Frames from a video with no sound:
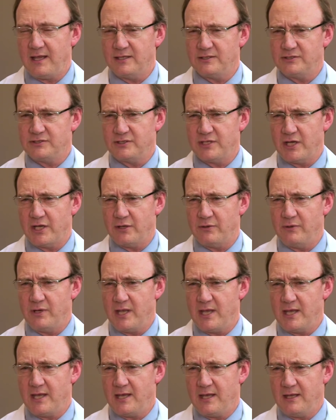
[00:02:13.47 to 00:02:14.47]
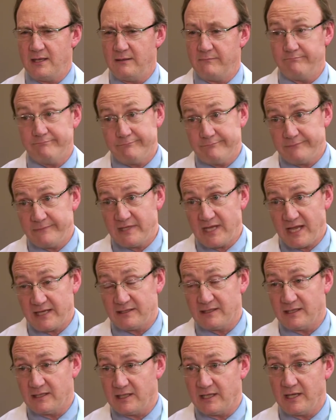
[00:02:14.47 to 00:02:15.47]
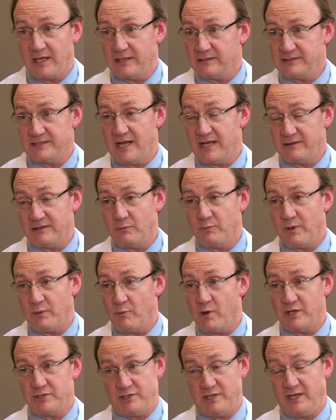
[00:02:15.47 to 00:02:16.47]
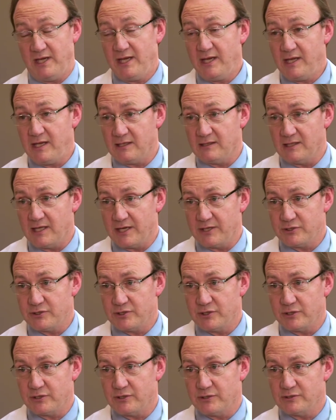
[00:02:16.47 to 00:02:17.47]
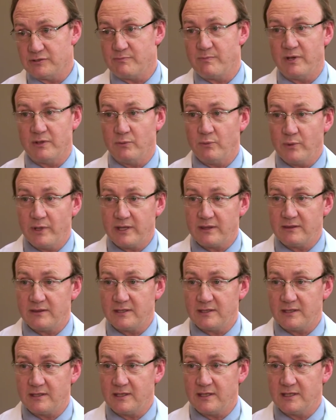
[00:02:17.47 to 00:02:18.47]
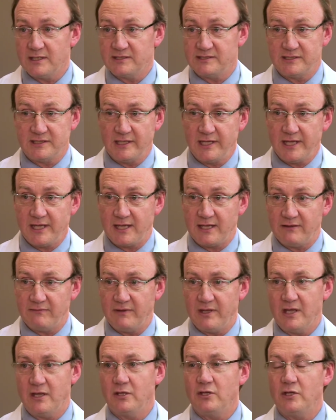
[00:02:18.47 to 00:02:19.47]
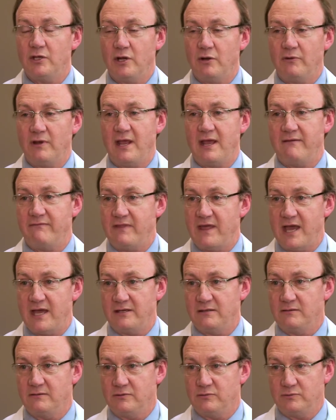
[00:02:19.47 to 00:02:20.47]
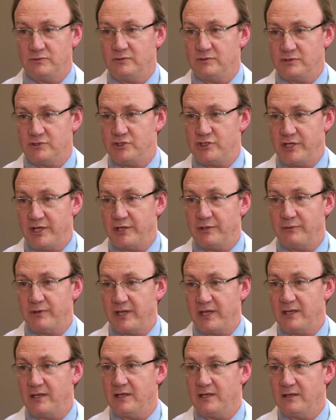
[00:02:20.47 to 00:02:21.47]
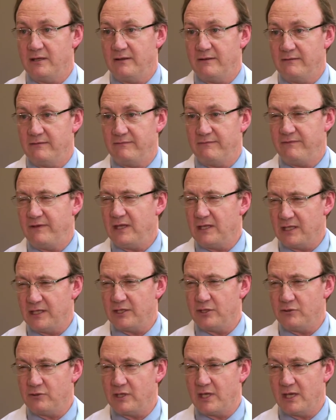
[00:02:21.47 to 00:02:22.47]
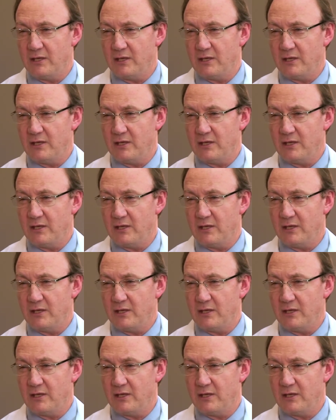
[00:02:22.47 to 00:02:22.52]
And so technically, it's not that we want you eating a lot of sugars, but with the sleeve, you don't have that jittery feeling you